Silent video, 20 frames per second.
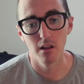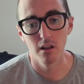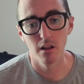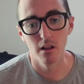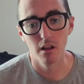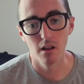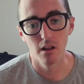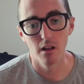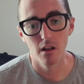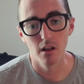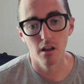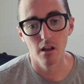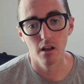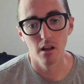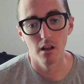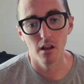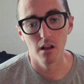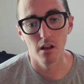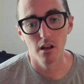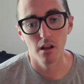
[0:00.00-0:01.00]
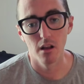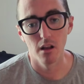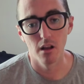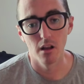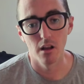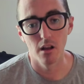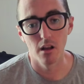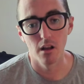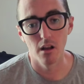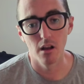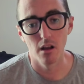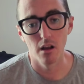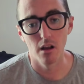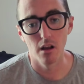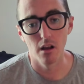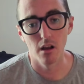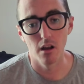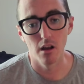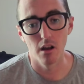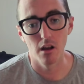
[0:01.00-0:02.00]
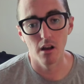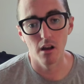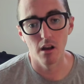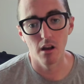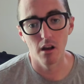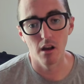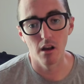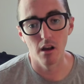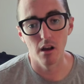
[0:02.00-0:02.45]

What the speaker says: (silence)